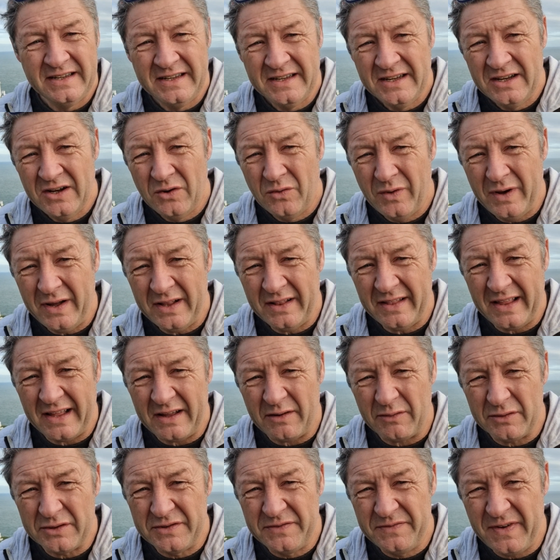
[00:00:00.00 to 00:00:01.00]
choice. Well,
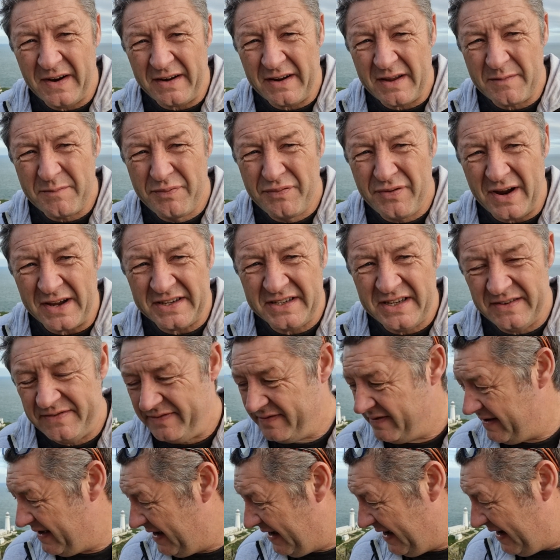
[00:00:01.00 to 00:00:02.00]
that was very
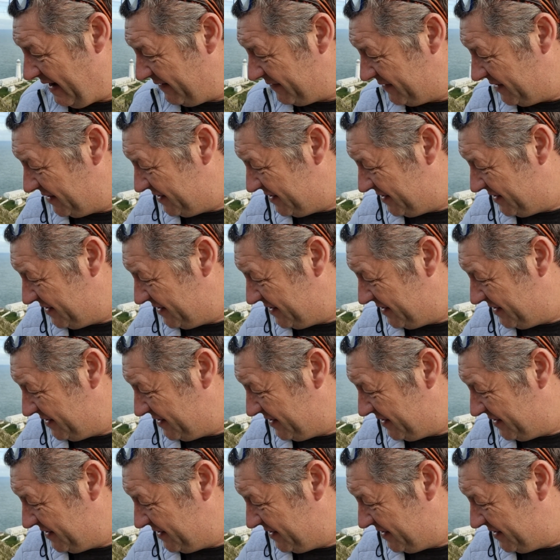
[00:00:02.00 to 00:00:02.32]
impressive, I have to